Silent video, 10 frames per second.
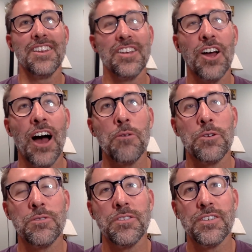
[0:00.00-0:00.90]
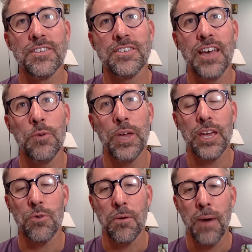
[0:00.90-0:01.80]
I would say we
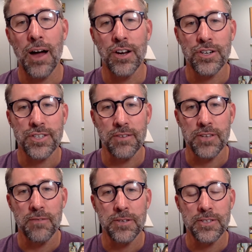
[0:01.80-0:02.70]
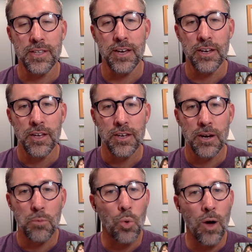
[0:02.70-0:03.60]
can remind ourselves of is that
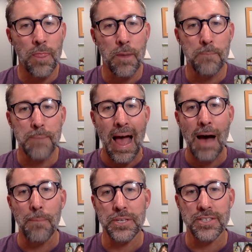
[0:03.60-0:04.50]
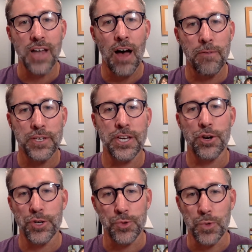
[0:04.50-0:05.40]
number one, the map is not the
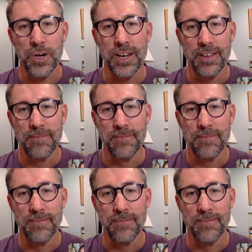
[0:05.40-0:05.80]
territory.